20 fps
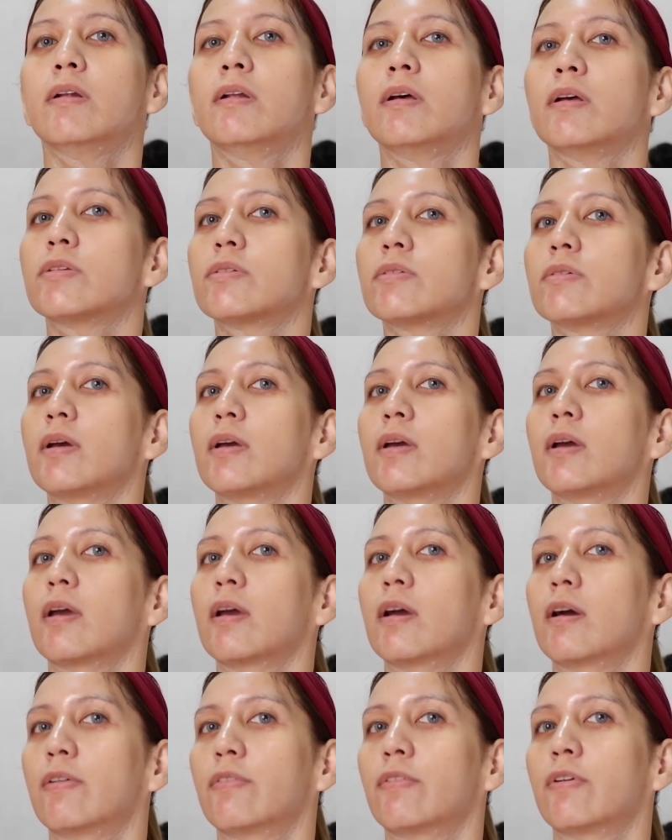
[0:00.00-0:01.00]
That's why I
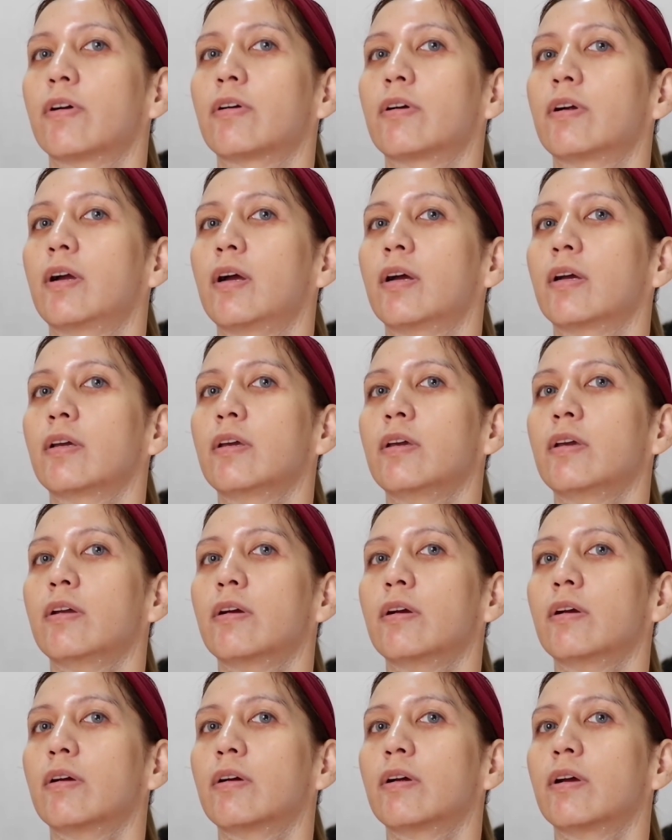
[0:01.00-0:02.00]
have a crack
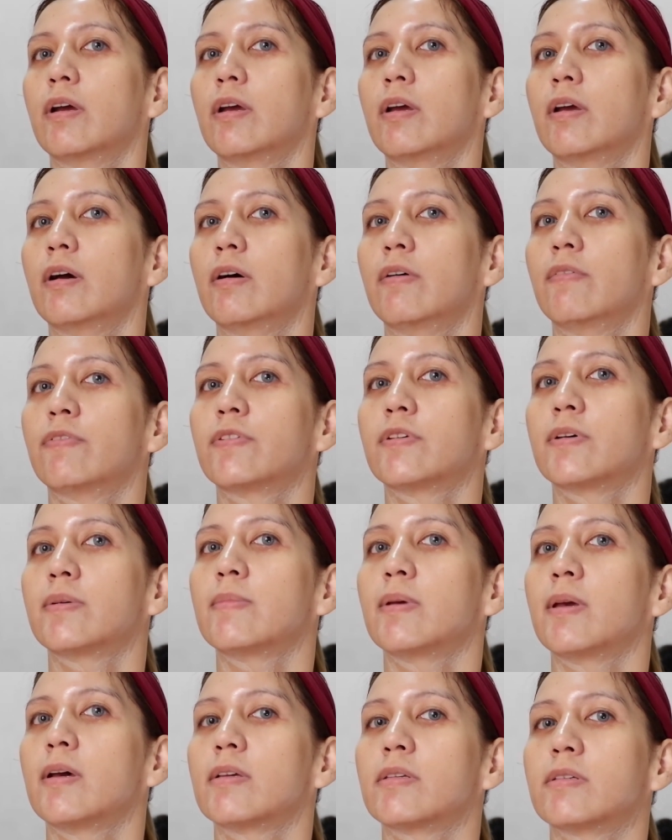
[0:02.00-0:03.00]
here, or I have
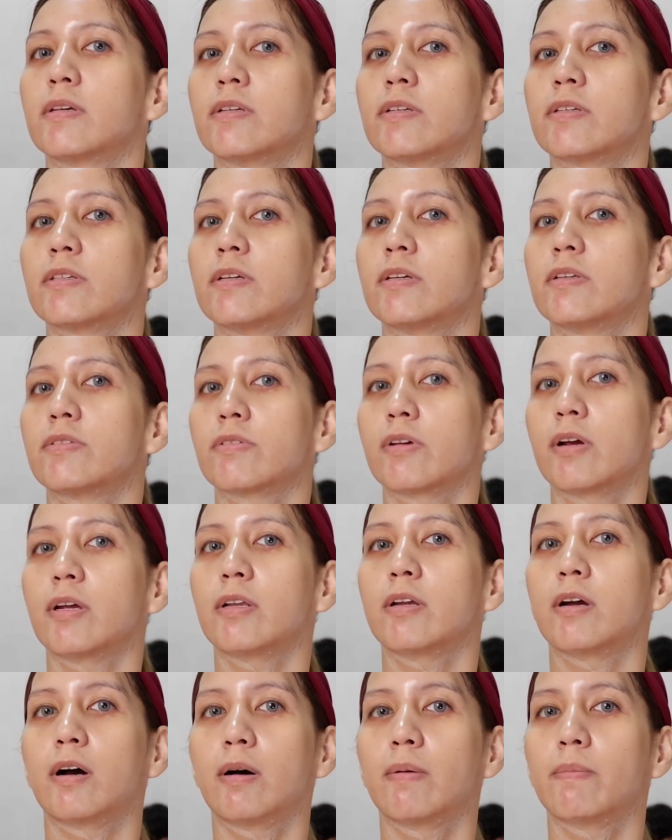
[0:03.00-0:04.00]
some essence that
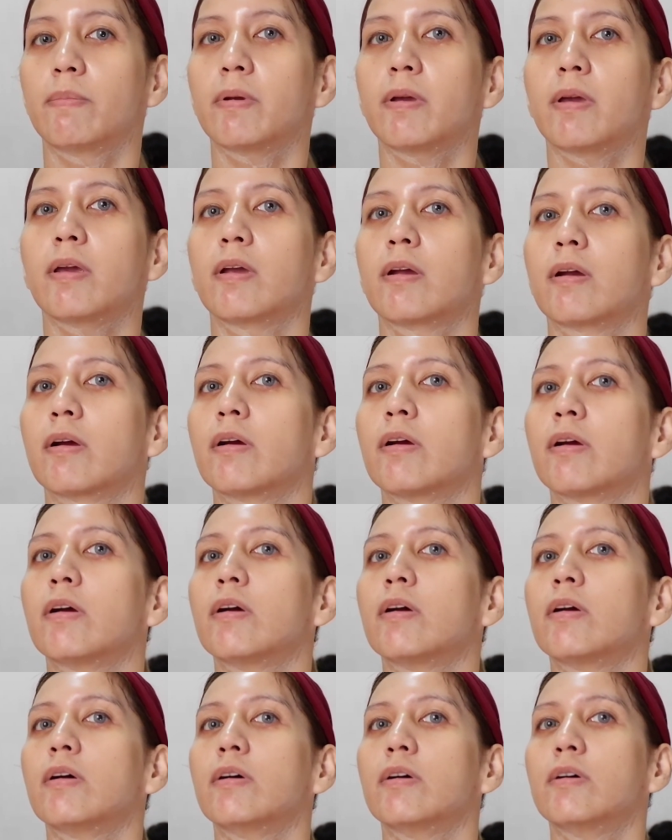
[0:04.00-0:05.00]
dried up here.
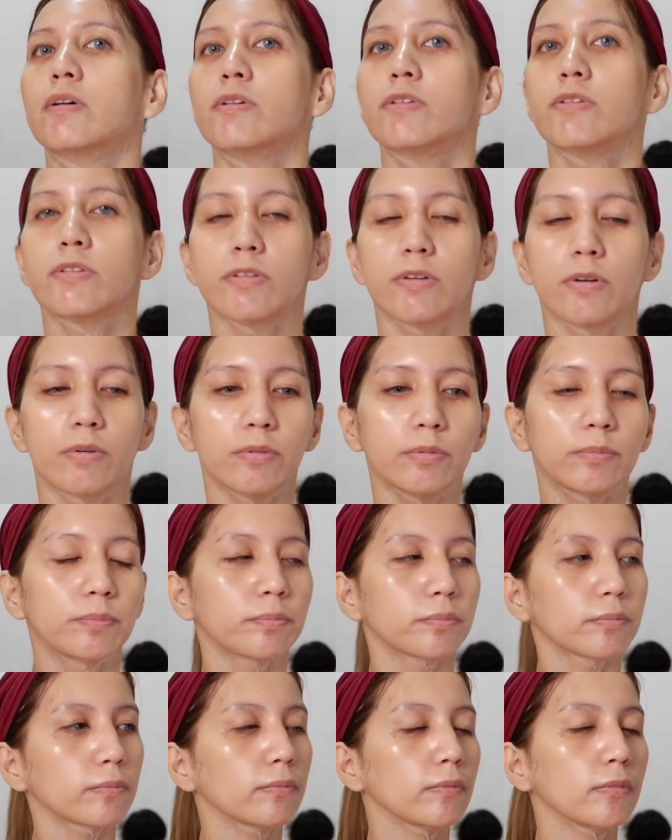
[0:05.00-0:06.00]
So
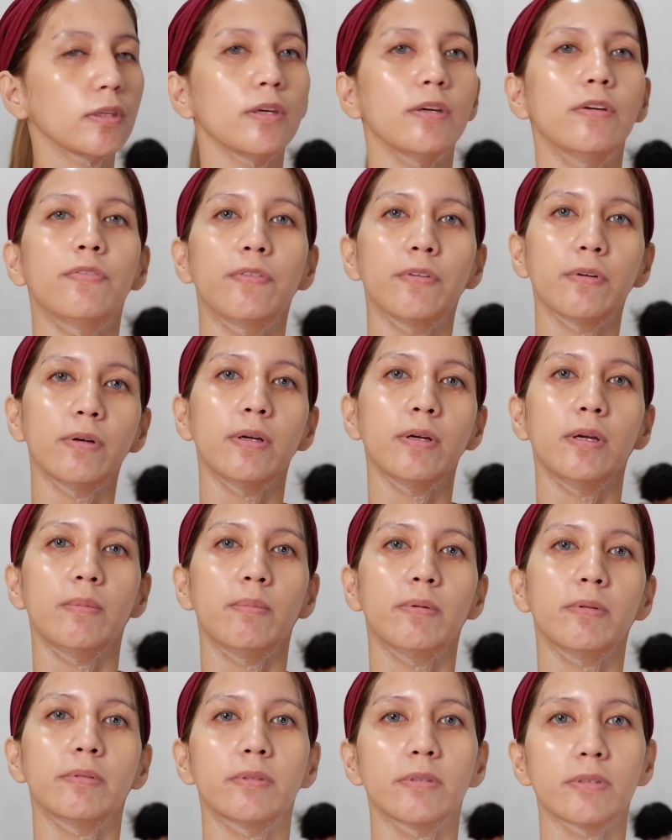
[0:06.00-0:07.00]
if you're
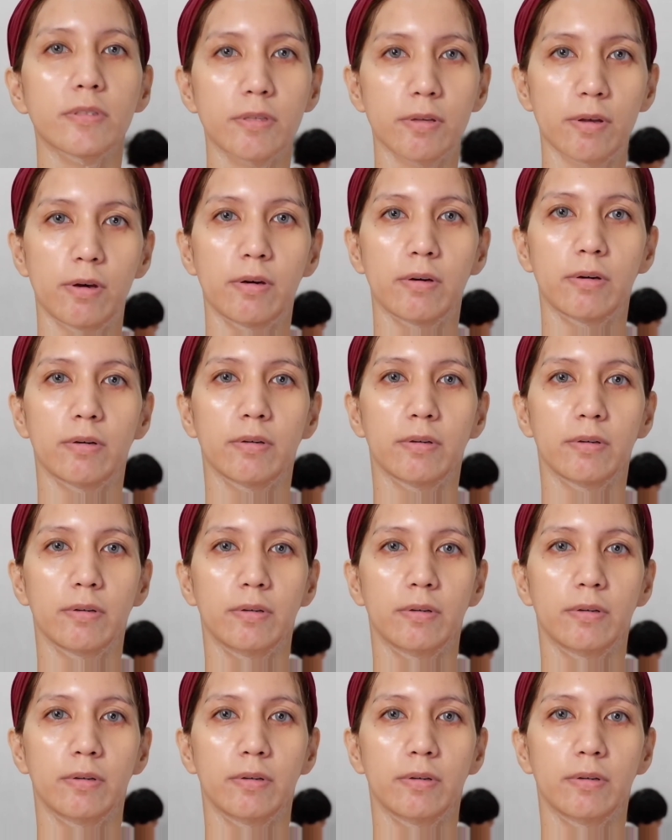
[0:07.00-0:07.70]
able to talk